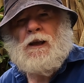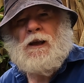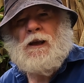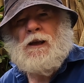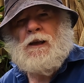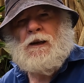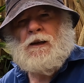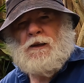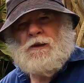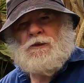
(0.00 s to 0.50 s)

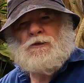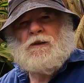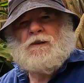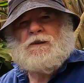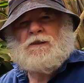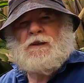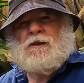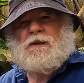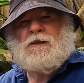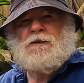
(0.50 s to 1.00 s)
G'day
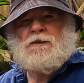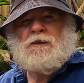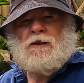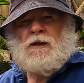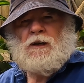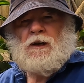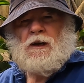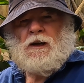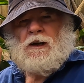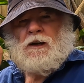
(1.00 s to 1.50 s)
trendsetters,
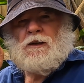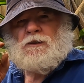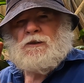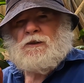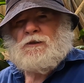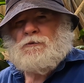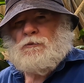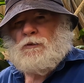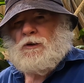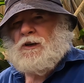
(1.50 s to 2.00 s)

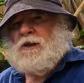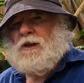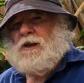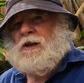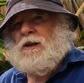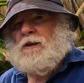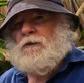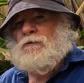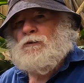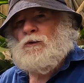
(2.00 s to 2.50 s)
just wanted to
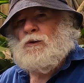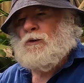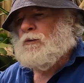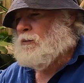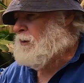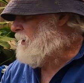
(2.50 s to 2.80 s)
give you